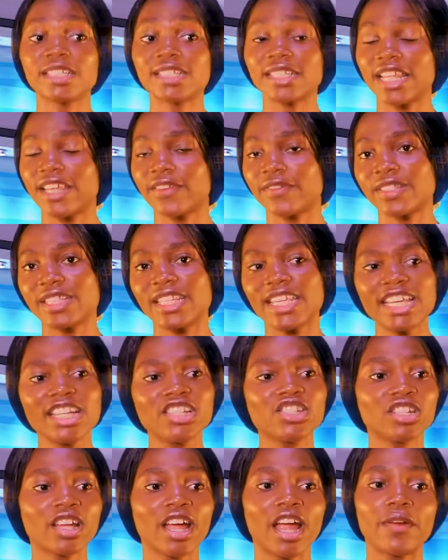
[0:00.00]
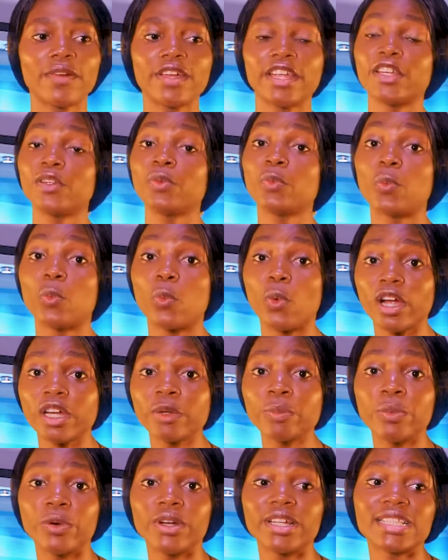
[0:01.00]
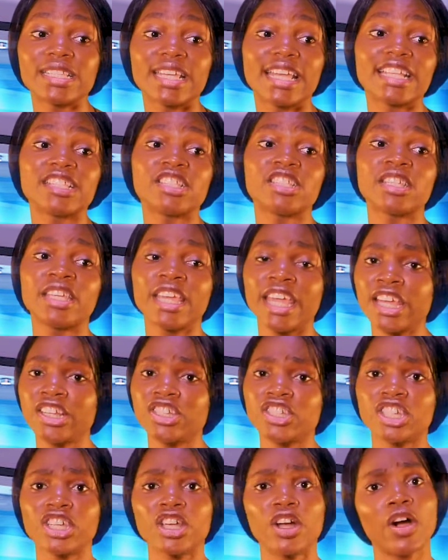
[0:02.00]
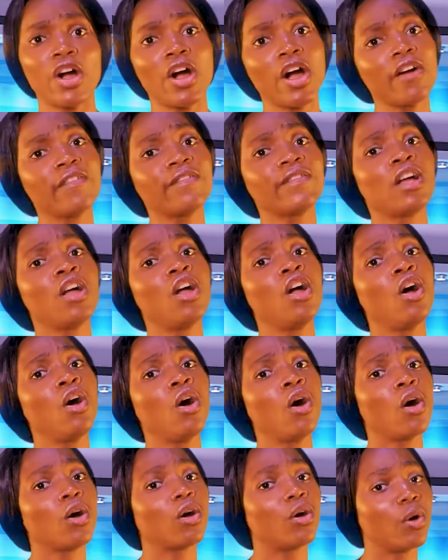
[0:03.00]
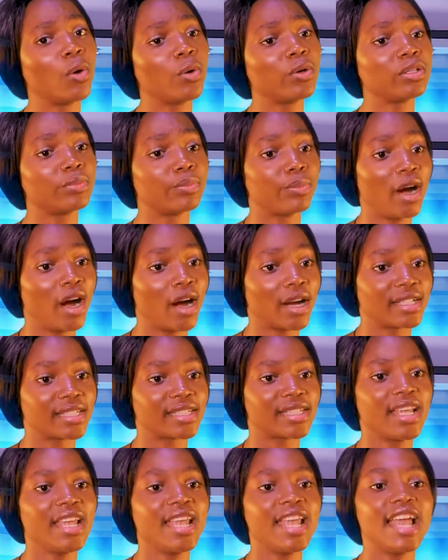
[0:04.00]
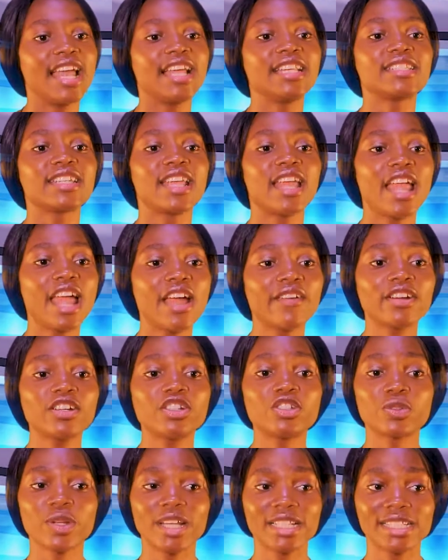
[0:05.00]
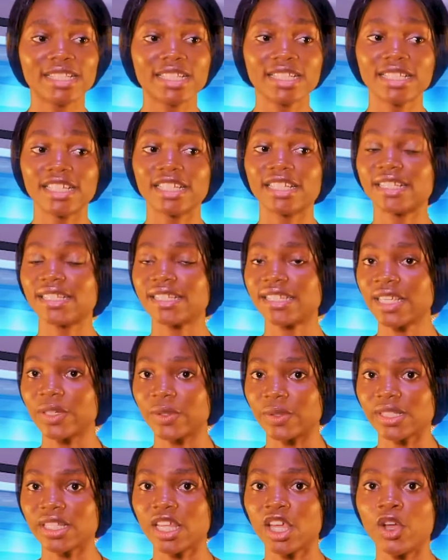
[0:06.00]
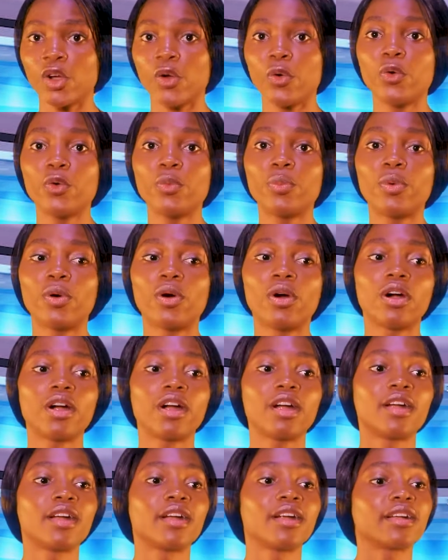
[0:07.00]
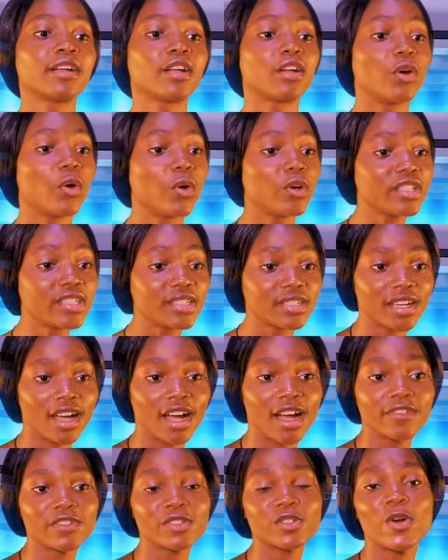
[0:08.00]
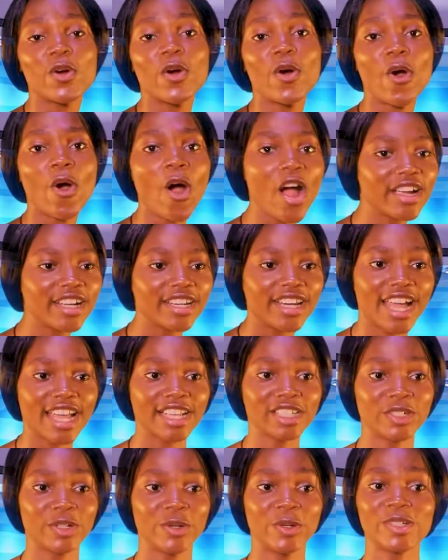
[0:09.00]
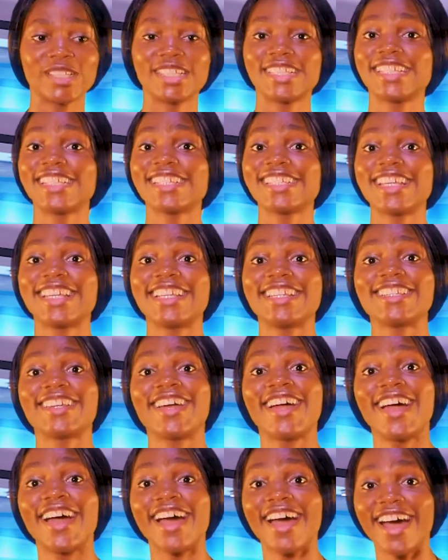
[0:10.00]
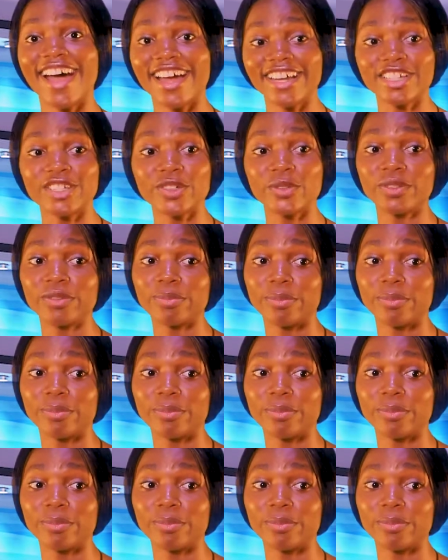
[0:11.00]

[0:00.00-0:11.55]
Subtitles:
slaves, each carrying 1.8 kg of gold bars, and era dresses and silks, who bore gold staffs, organized horses, and handled